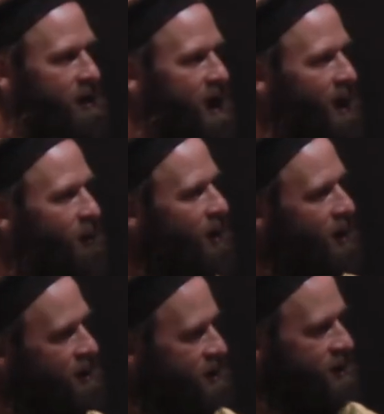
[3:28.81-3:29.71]
camera,
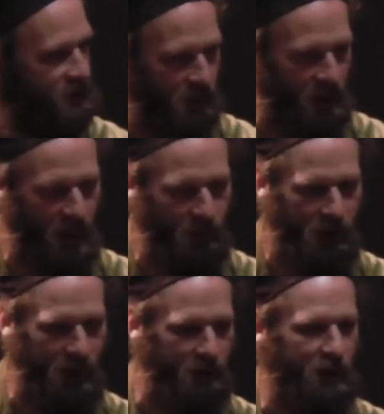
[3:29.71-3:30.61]
on his digital
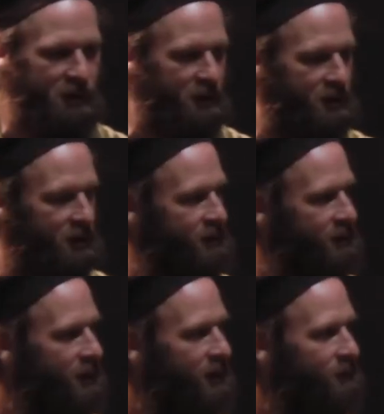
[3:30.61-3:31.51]
camera, he had pictures of
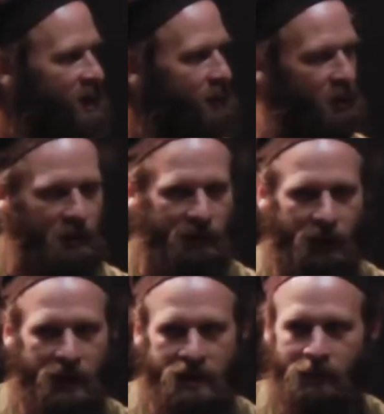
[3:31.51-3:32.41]
him with my
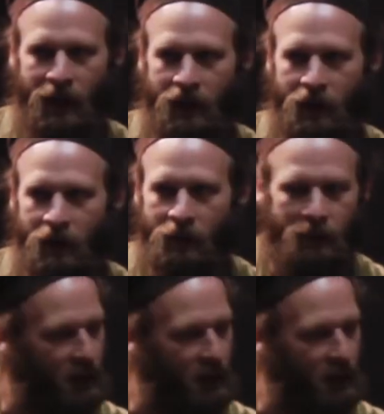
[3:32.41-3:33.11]
friends back home.